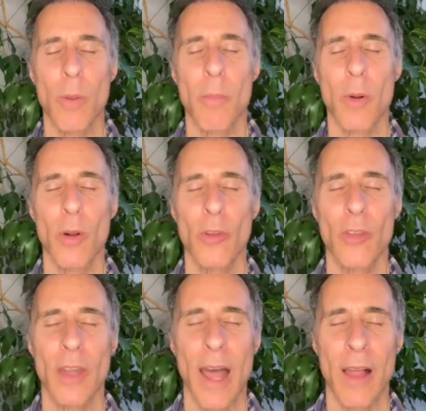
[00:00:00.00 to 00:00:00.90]

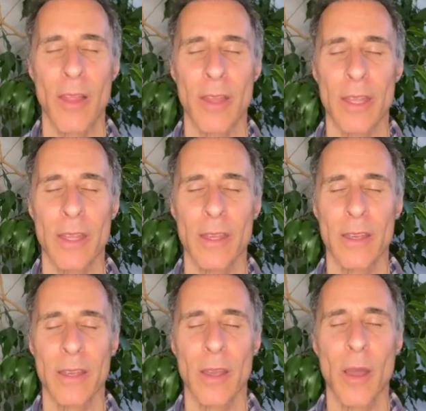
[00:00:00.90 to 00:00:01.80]
personality
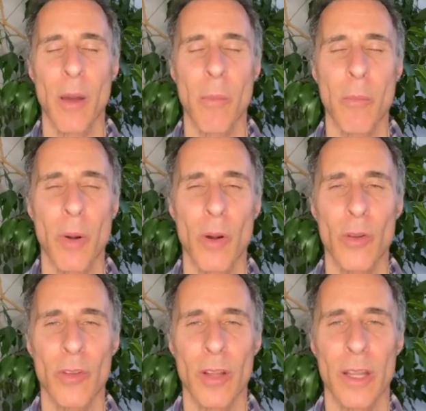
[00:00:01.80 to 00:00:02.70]

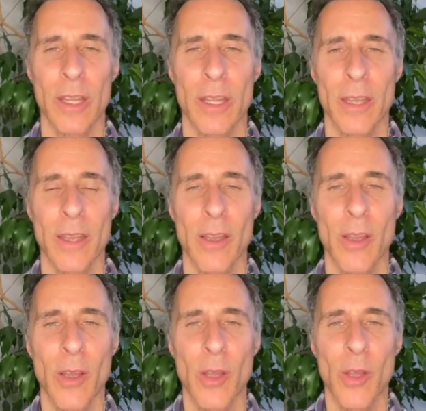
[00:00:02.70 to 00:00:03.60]
personally.
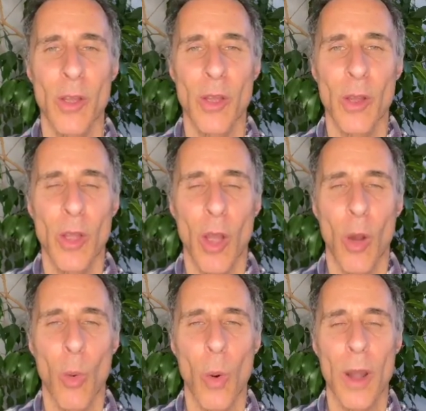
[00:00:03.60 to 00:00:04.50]

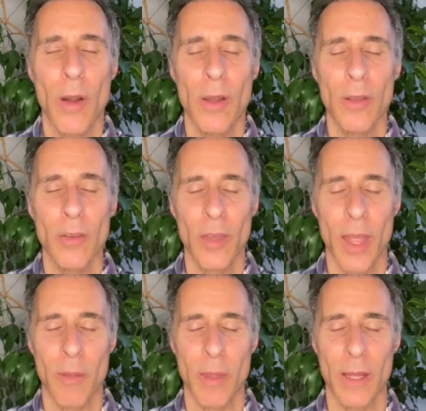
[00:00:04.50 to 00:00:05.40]
Awareness
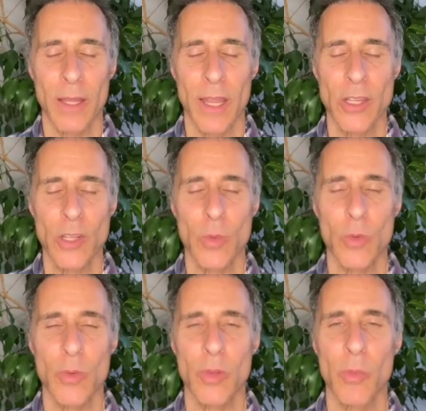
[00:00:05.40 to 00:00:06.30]
and meditation,
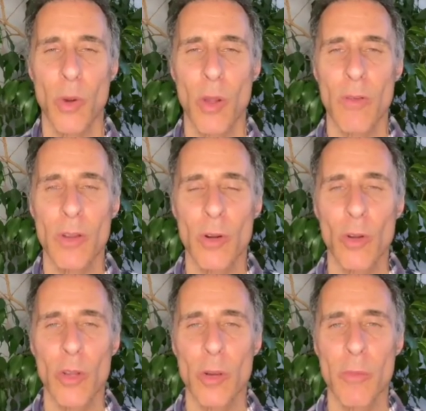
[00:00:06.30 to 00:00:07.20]
which we spoke of in
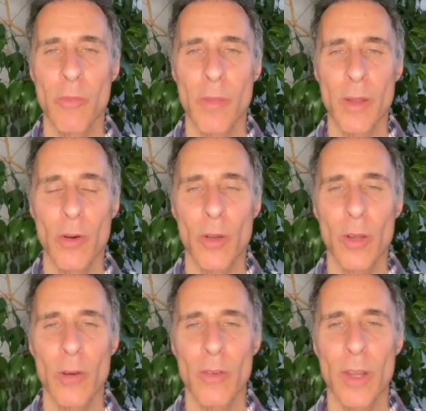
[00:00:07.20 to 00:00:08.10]
earlier
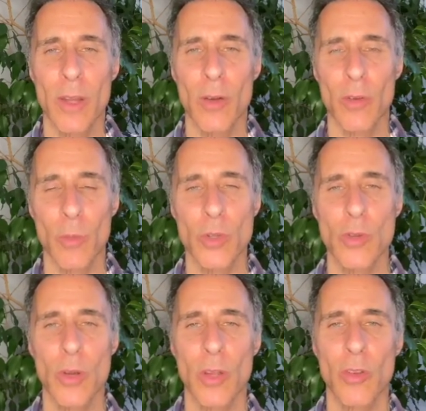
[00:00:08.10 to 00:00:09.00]
videos, and which
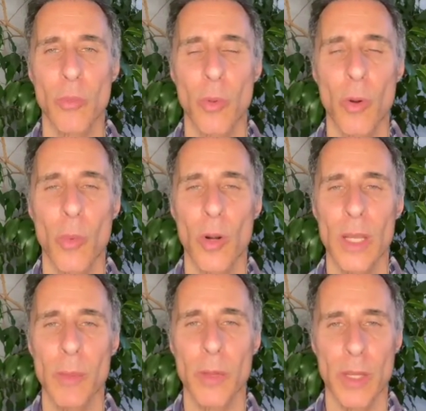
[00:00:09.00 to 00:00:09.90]
you can explore more
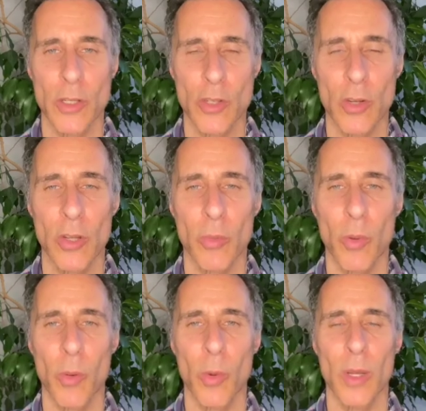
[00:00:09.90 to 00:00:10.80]
deeply and should
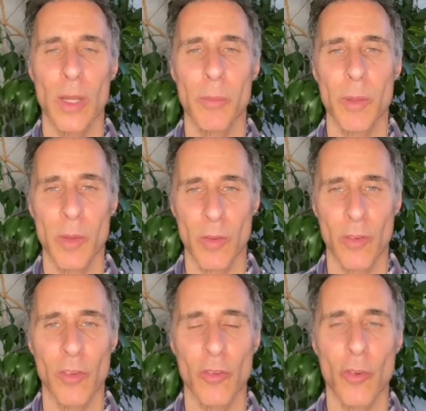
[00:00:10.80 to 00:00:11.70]
explore more deeply, because
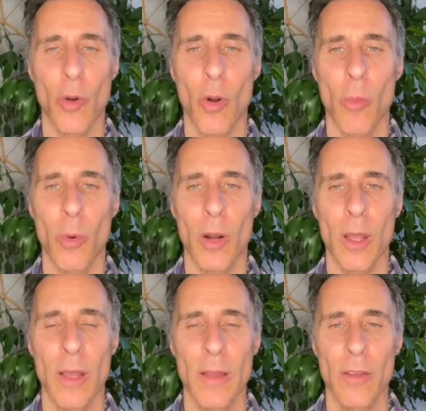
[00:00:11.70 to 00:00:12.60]
this is your
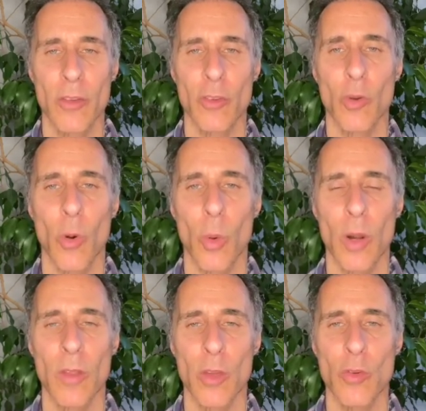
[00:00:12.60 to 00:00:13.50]
homework. This is your
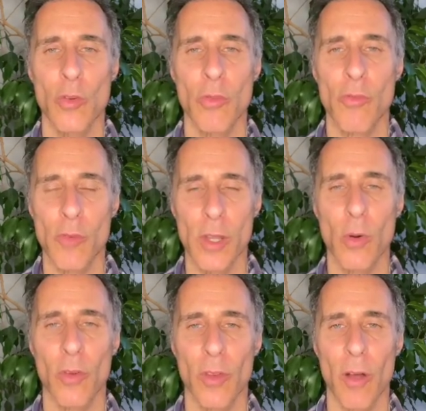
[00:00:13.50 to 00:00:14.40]
work that you do to free
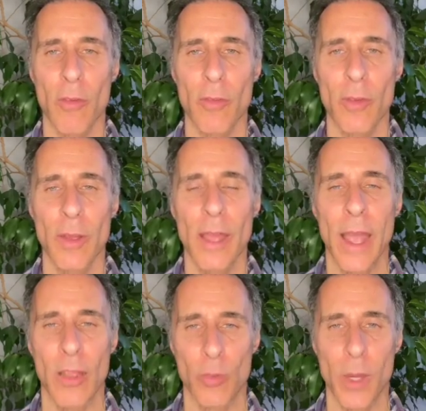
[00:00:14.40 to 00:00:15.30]
yourself.
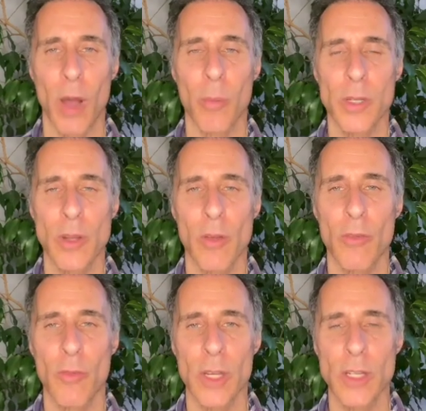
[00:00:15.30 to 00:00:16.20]
As we help each other
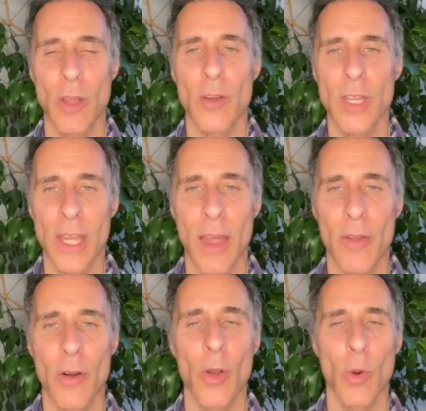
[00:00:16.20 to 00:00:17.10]
free each other
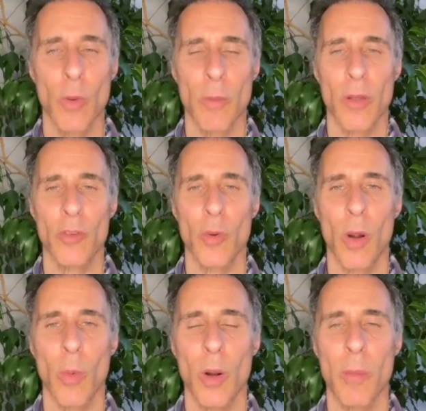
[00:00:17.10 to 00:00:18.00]
together, we must do
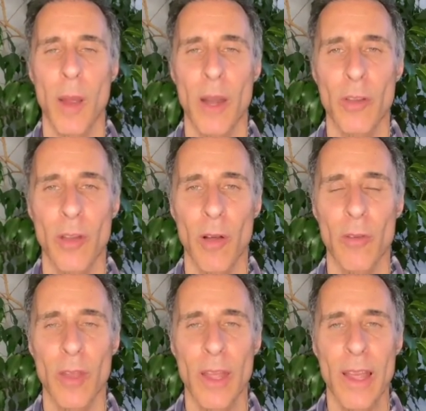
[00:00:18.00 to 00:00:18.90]
our work by
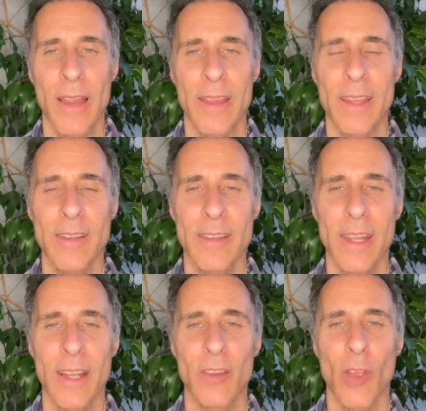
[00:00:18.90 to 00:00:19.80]
ourselves. These
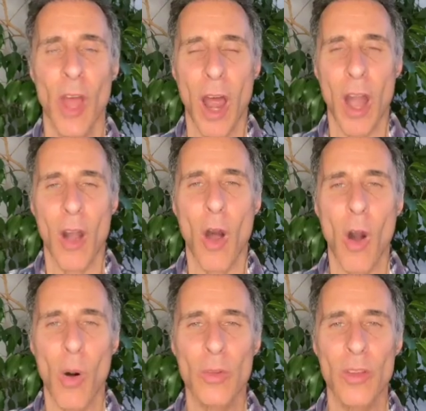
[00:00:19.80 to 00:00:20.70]
things are
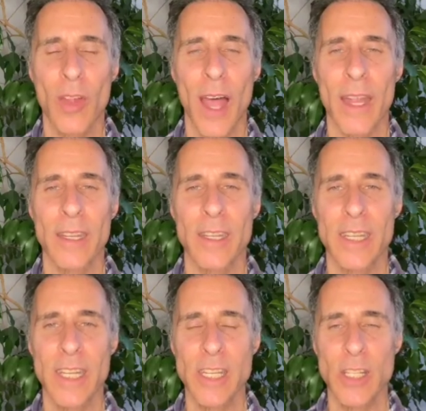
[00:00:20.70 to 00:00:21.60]
all designed to
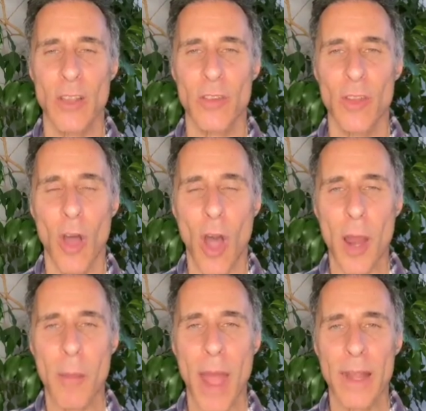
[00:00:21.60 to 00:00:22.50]
teach us
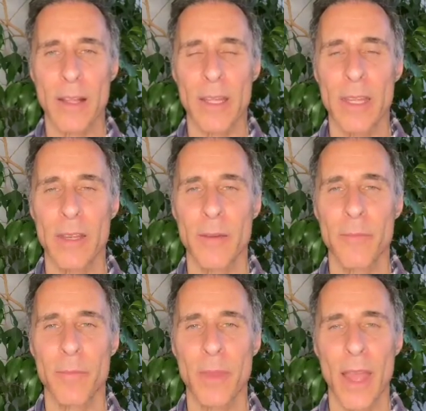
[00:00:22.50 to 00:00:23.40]
automatically.
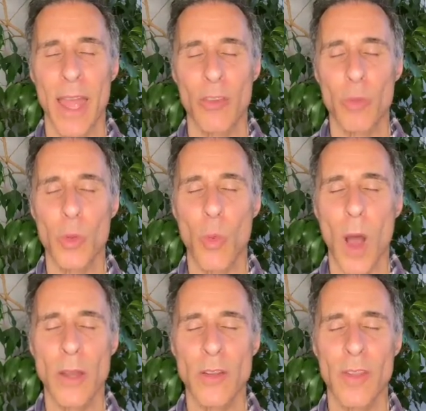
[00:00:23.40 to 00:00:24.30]
As we
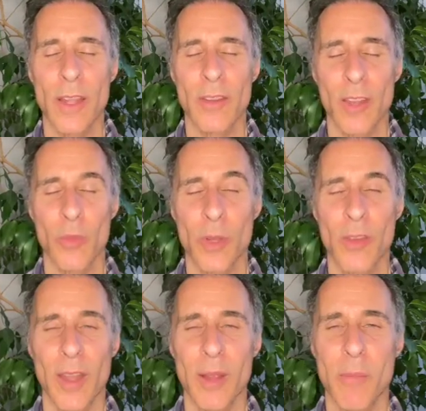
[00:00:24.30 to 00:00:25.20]
watch things, as we
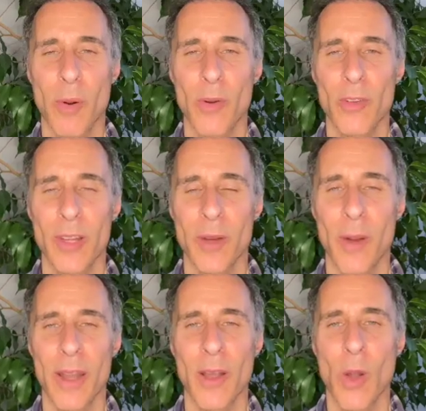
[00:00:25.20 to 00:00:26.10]
said, impersonally,
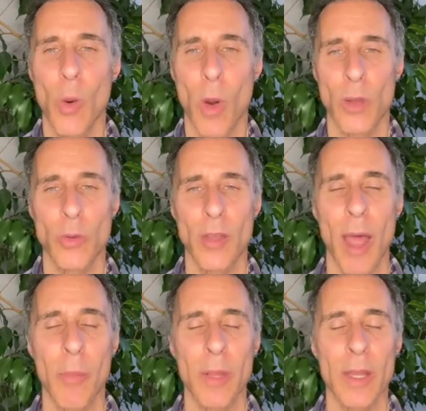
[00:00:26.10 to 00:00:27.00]
right? Watch what's
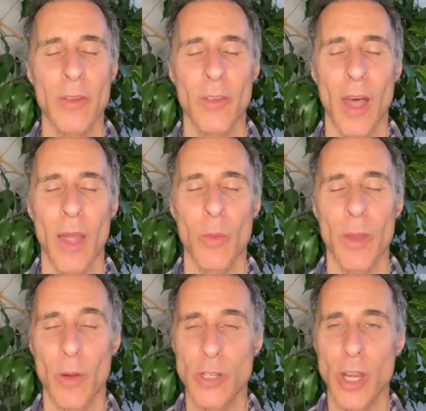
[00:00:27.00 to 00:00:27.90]
happening inside
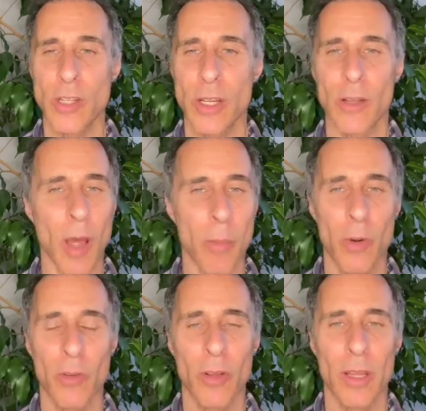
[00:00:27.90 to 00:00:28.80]
without judging, not
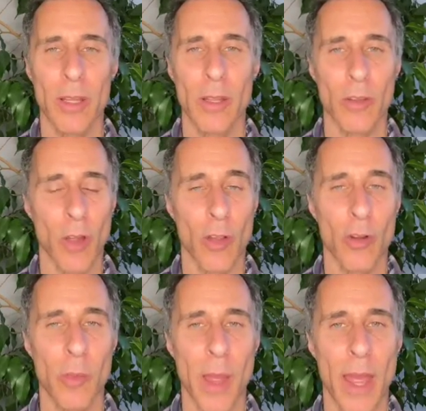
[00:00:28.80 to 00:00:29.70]
personally. It's not
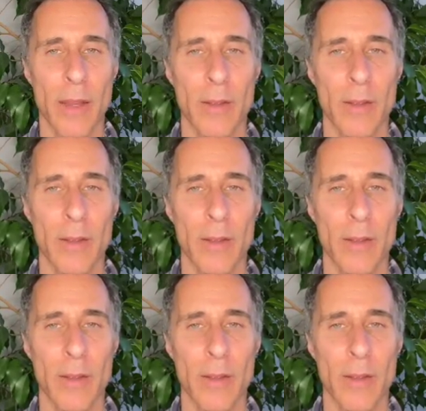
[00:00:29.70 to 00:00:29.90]
good or bad,